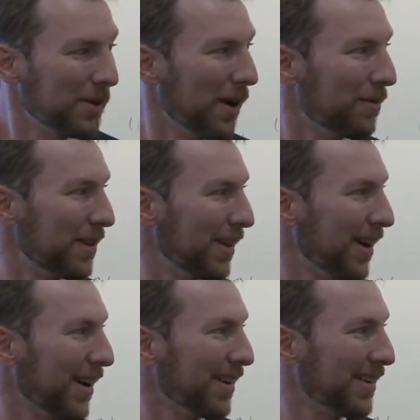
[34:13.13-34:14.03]
of the,
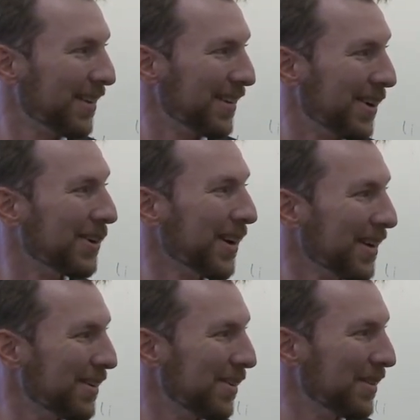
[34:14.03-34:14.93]
uh, okay,
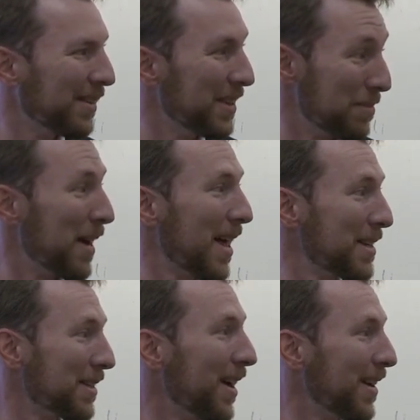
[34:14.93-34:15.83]
this is my
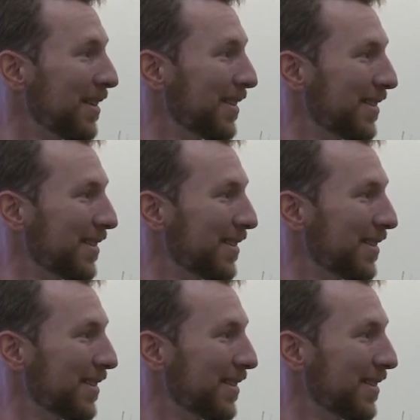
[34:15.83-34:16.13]
last slide.